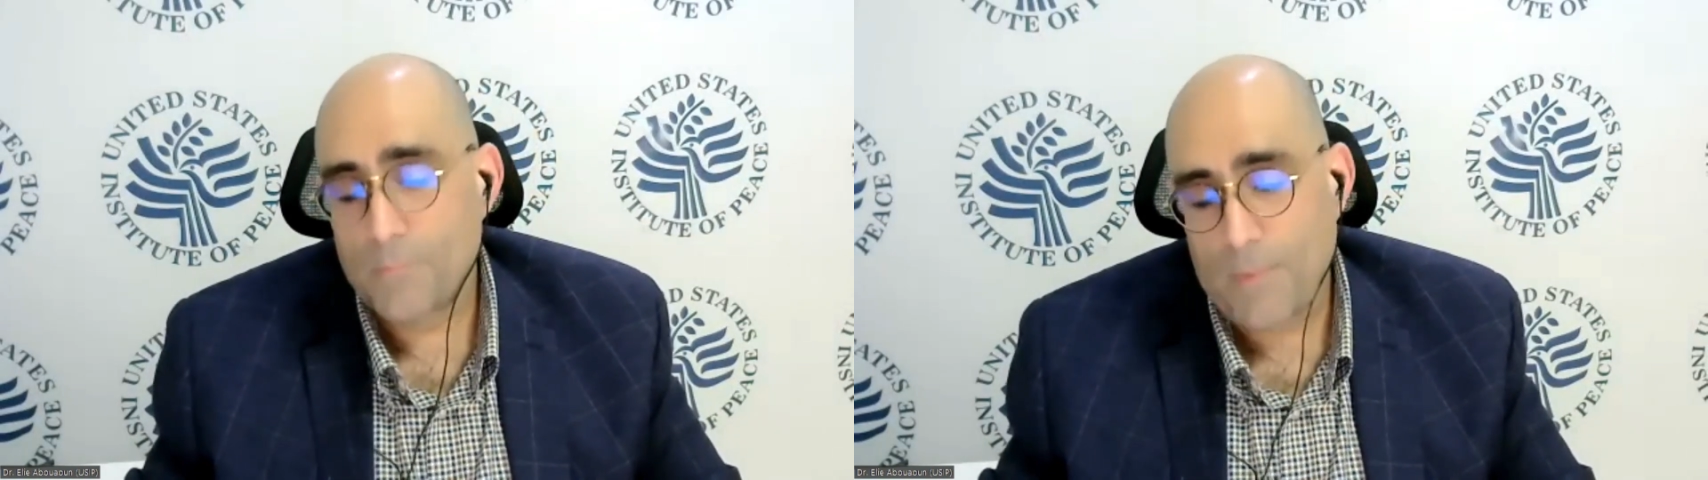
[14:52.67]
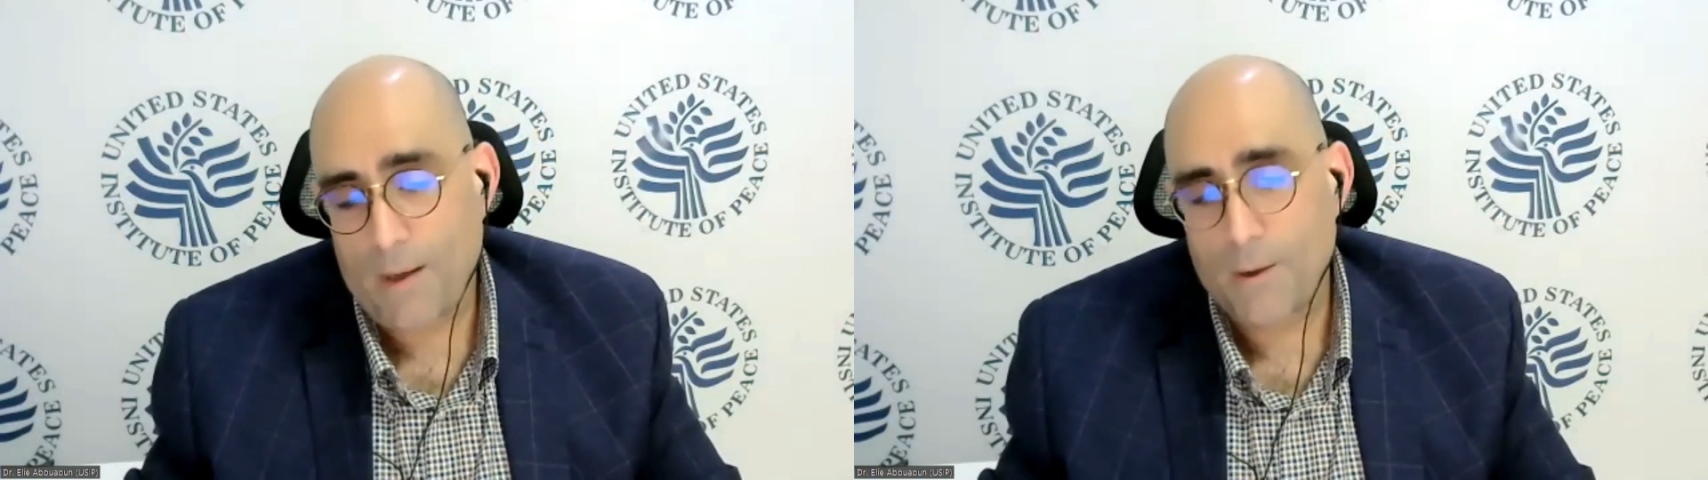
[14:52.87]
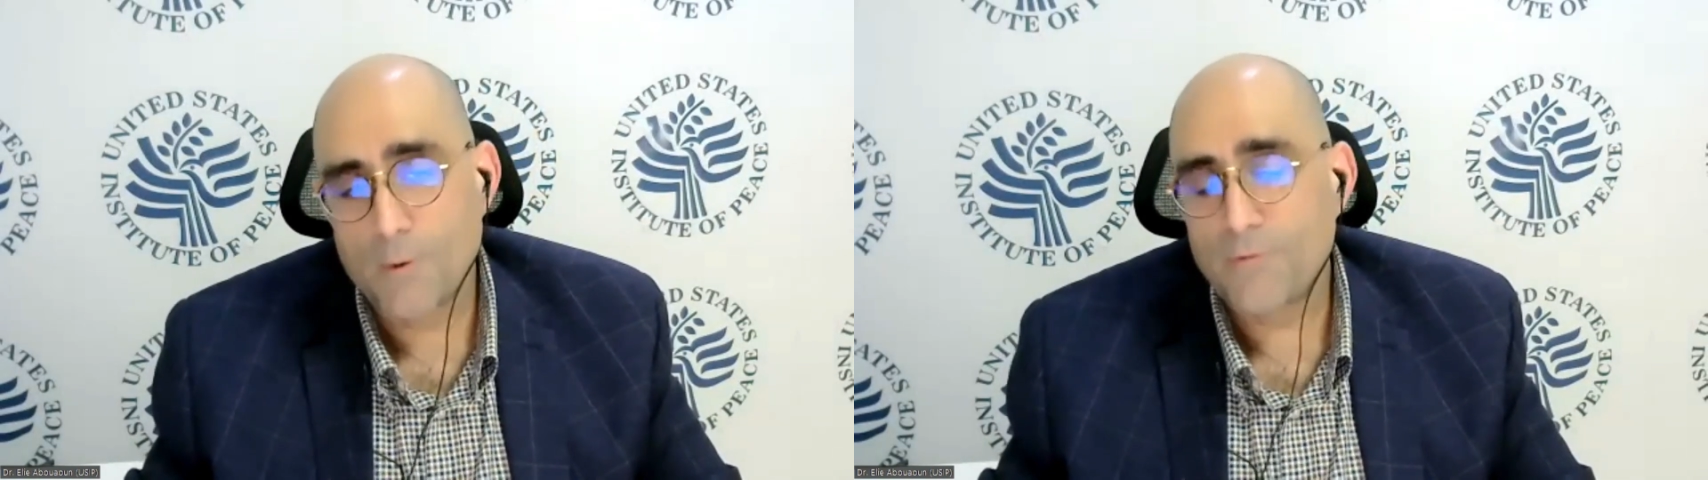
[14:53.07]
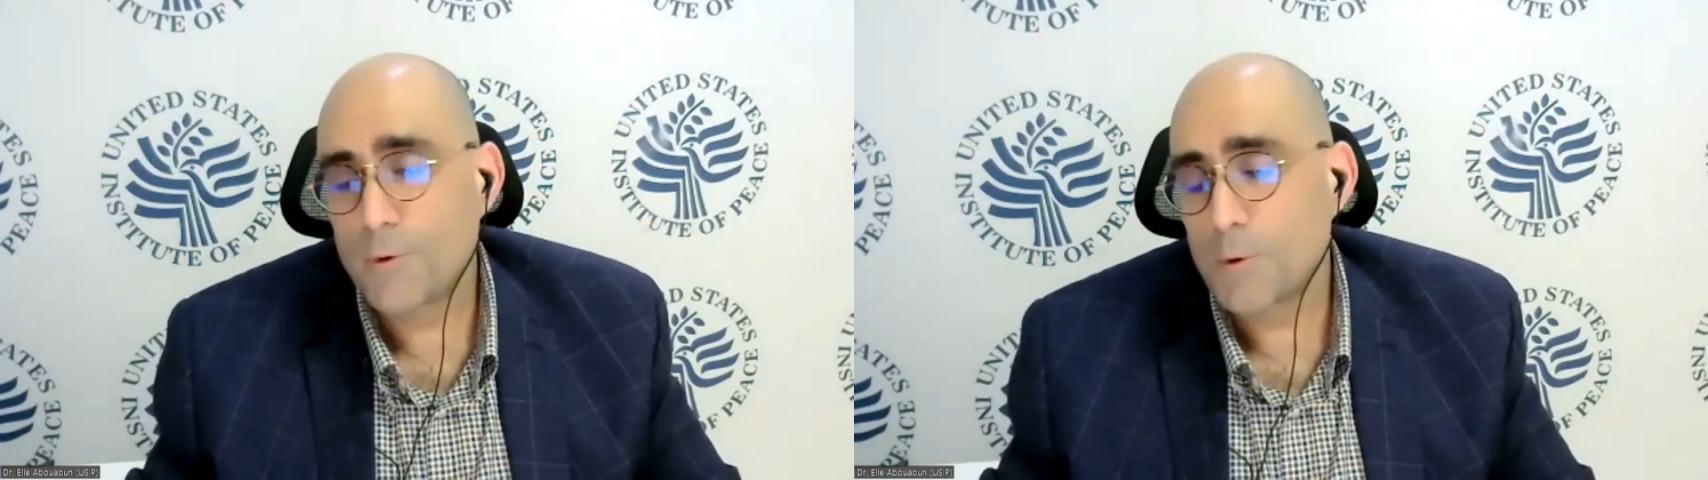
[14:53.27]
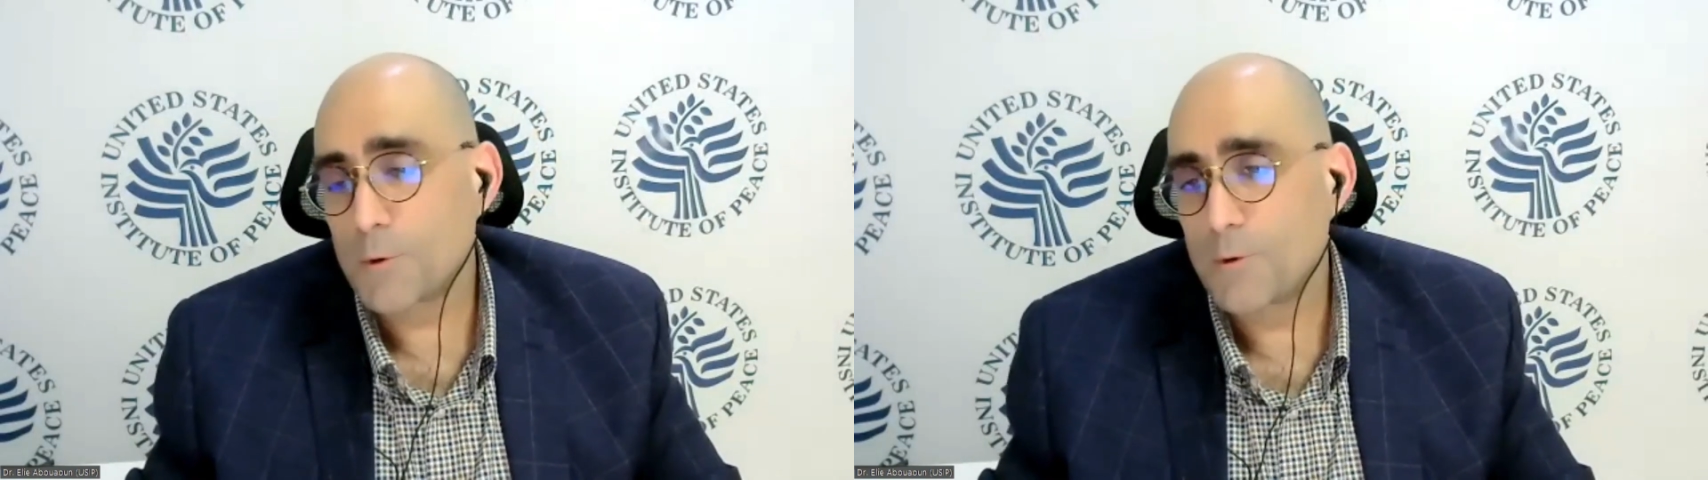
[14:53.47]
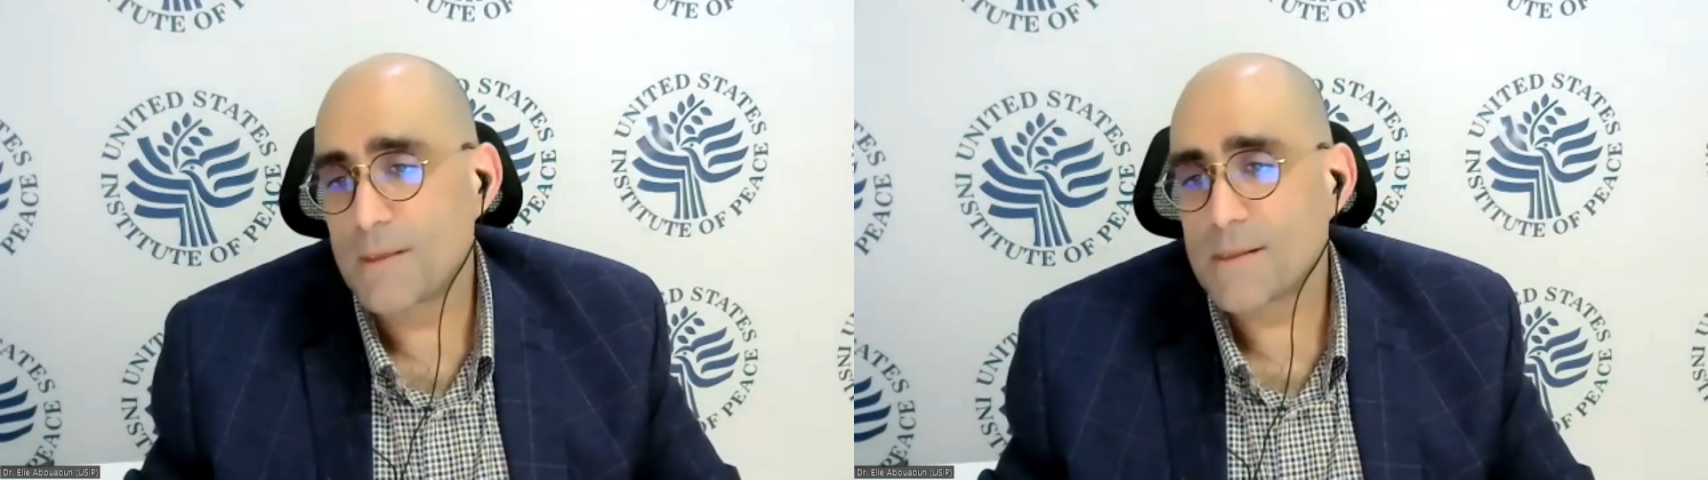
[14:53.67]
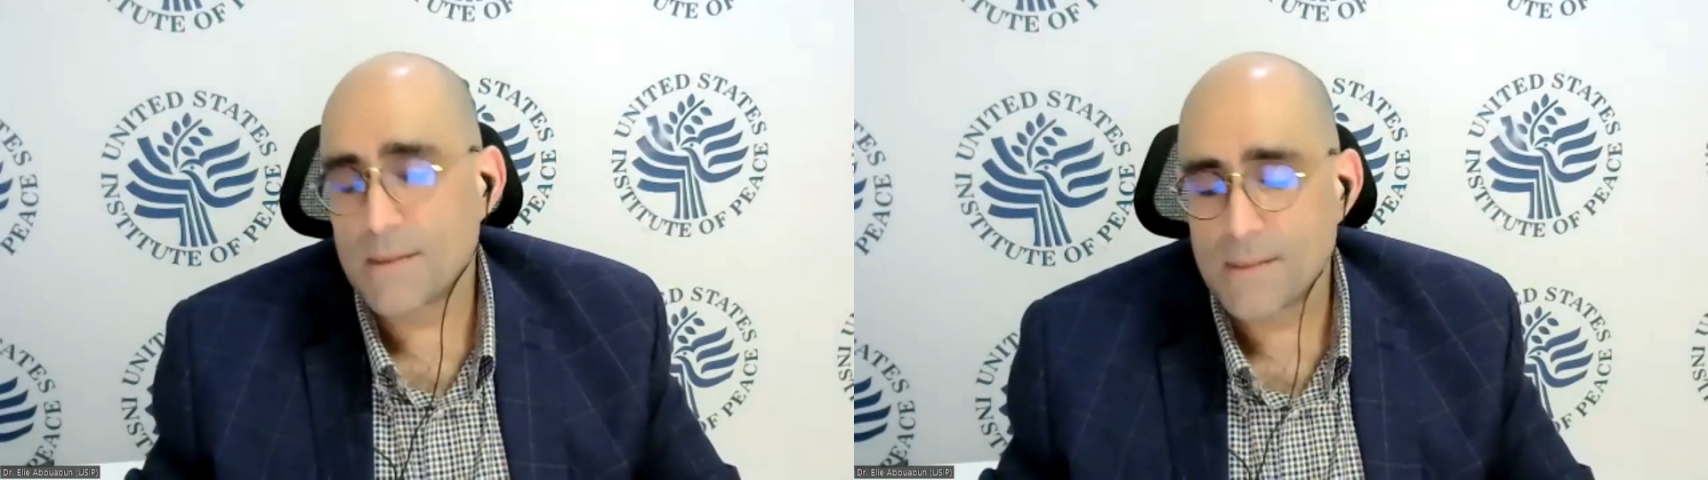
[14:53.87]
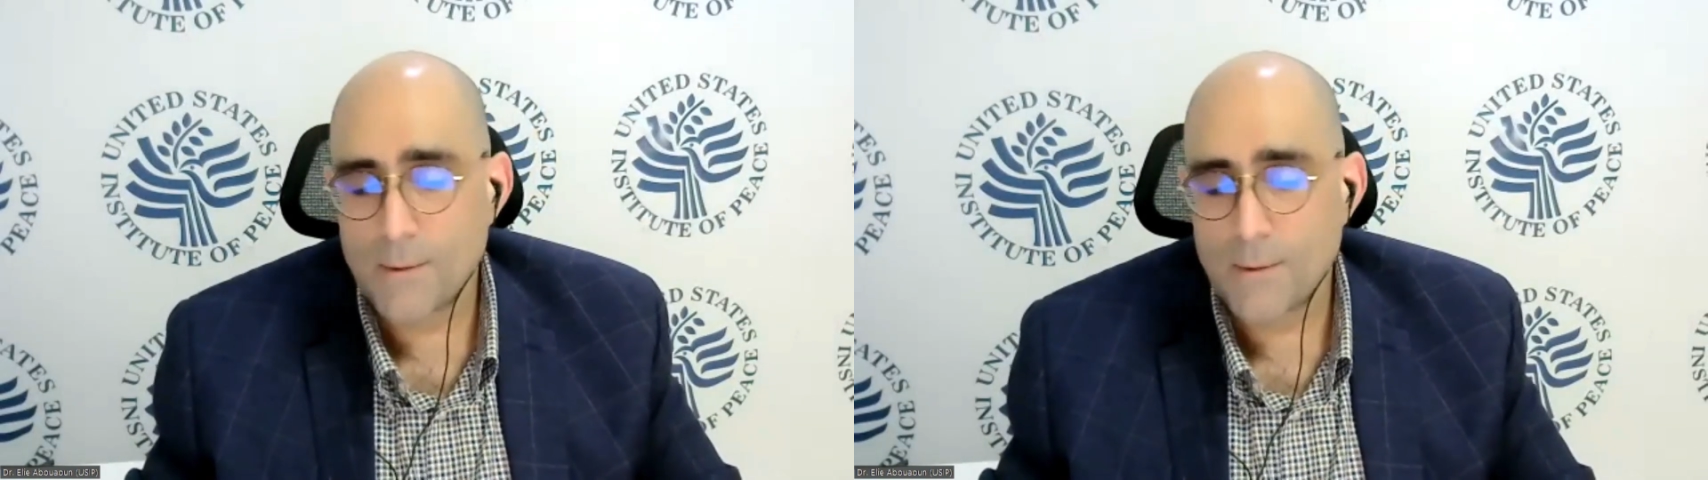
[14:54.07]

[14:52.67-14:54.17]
I look forward to discussing